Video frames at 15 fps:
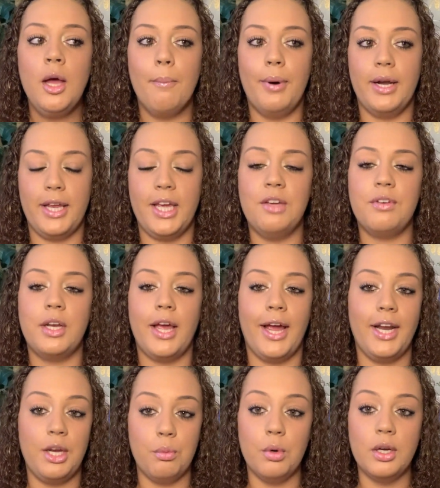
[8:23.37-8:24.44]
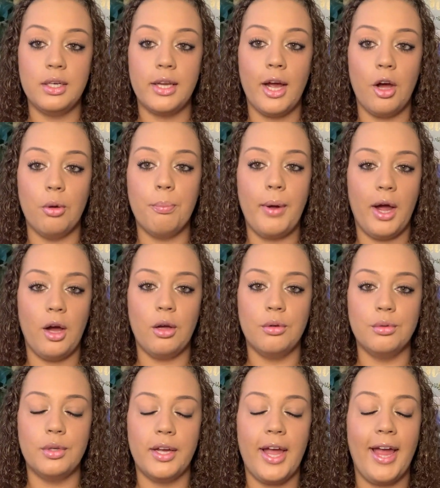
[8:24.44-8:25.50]
But even 81
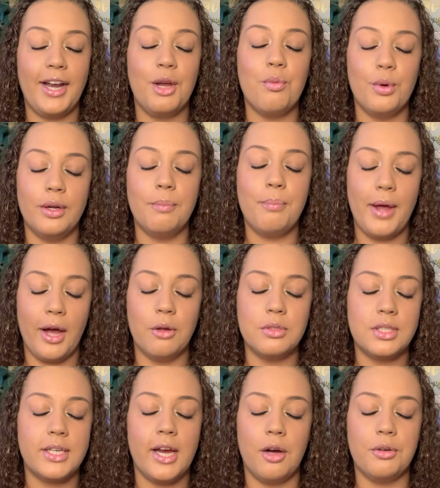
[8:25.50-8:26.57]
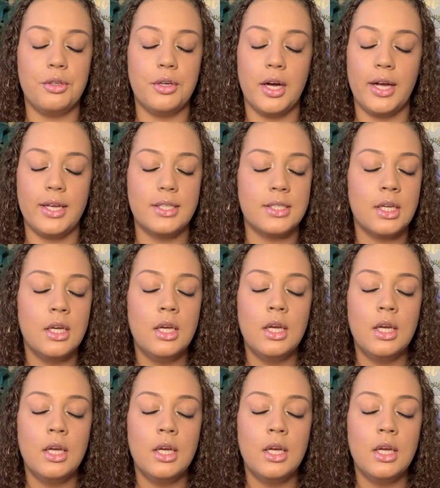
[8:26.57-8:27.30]
pounds down, you guys,